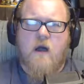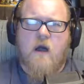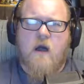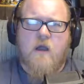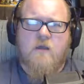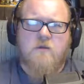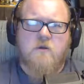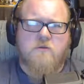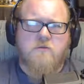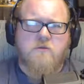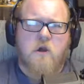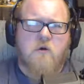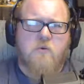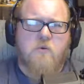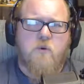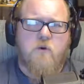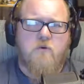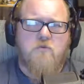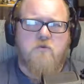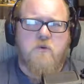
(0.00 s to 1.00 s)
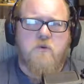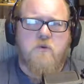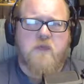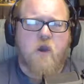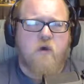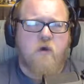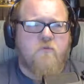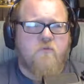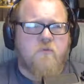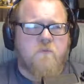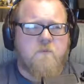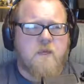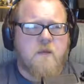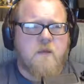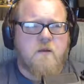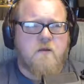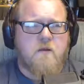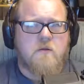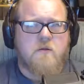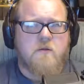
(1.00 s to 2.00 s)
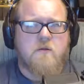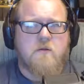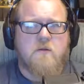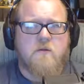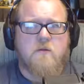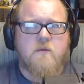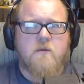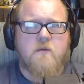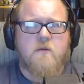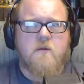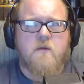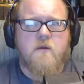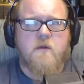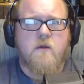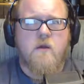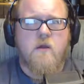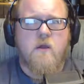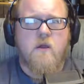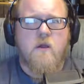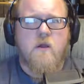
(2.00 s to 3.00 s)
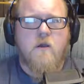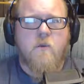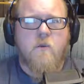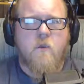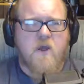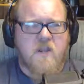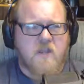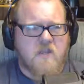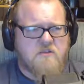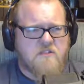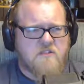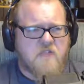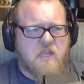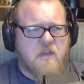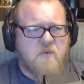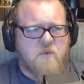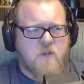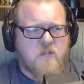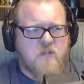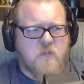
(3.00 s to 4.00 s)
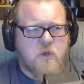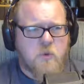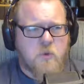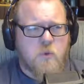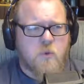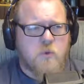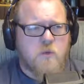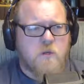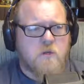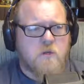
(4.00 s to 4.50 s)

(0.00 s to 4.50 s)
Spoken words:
I don't know where we go from here. What else can we do?